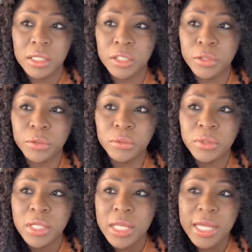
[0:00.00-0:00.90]
you know,
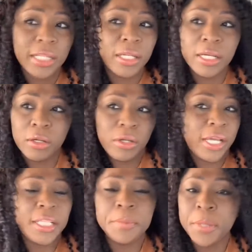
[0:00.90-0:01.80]
and
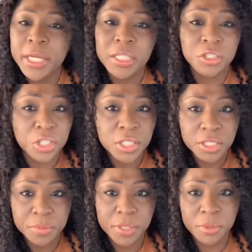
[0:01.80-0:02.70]
any pain
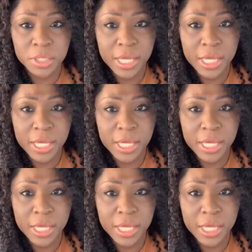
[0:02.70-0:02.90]
just to be able